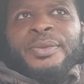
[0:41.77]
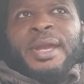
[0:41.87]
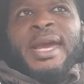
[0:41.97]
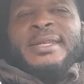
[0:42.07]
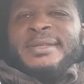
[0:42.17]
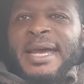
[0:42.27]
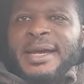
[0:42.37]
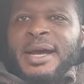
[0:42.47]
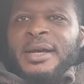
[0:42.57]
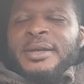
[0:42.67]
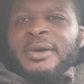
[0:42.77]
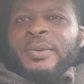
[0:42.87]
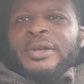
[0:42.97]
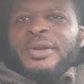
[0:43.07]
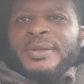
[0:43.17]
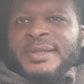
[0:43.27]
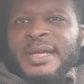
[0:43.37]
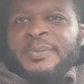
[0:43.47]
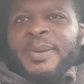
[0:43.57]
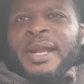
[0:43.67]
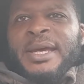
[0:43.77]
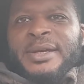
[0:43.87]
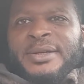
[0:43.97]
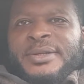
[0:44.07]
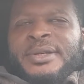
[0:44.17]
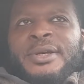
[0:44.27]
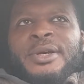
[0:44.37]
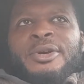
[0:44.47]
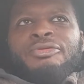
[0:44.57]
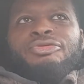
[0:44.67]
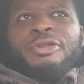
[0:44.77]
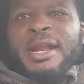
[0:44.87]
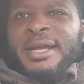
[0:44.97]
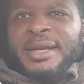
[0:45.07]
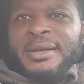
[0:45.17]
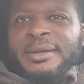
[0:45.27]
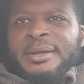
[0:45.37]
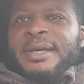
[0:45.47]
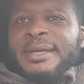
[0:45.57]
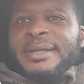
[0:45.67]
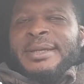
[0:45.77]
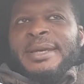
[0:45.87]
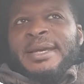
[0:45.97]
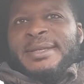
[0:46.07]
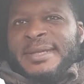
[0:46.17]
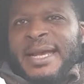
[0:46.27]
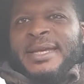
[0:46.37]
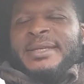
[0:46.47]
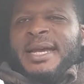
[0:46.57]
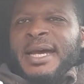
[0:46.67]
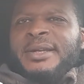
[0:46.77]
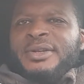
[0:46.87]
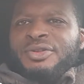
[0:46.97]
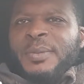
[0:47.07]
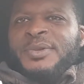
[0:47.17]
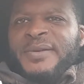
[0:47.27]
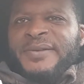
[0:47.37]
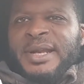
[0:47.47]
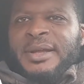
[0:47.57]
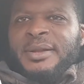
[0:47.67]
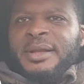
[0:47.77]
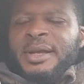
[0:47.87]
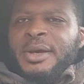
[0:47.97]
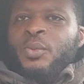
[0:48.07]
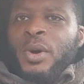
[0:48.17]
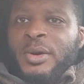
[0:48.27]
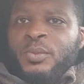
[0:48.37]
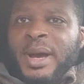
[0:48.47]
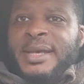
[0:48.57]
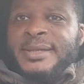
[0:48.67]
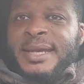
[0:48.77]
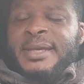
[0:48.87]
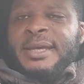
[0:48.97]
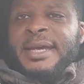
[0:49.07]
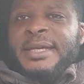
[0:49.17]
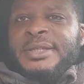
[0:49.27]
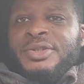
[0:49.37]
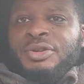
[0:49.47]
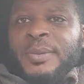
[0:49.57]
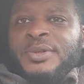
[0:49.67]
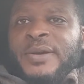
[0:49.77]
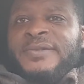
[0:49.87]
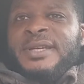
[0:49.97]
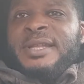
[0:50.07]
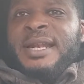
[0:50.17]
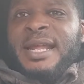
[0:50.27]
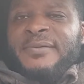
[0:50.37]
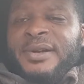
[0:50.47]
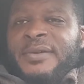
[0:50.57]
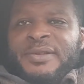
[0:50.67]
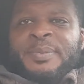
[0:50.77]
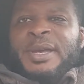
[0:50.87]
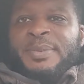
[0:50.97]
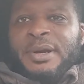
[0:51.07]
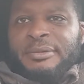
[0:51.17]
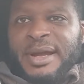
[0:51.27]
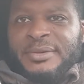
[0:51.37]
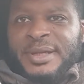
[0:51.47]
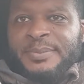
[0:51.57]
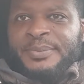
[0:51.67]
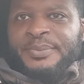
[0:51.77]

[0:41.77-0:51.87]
It's that hunger. When you see players running, Saka's kind of dropped off a little. One might say that he's dropped off to the level of the people around him.